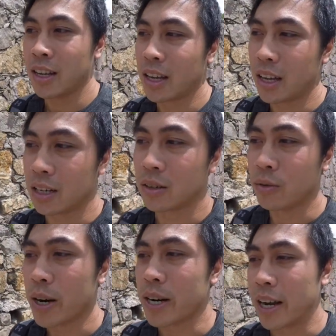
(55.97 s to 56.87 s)
And
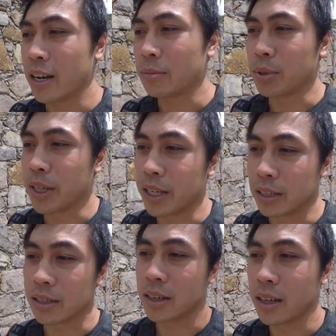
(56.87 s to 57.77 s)
right now I'm planning
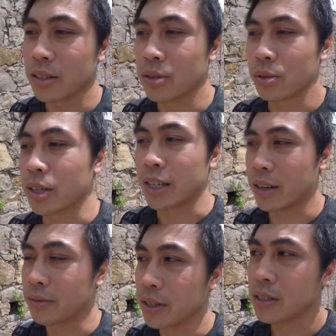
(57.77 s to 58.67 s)
to head to a
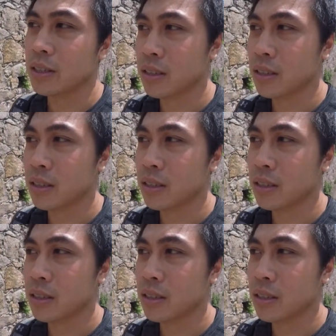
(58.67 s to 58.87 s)
cafe.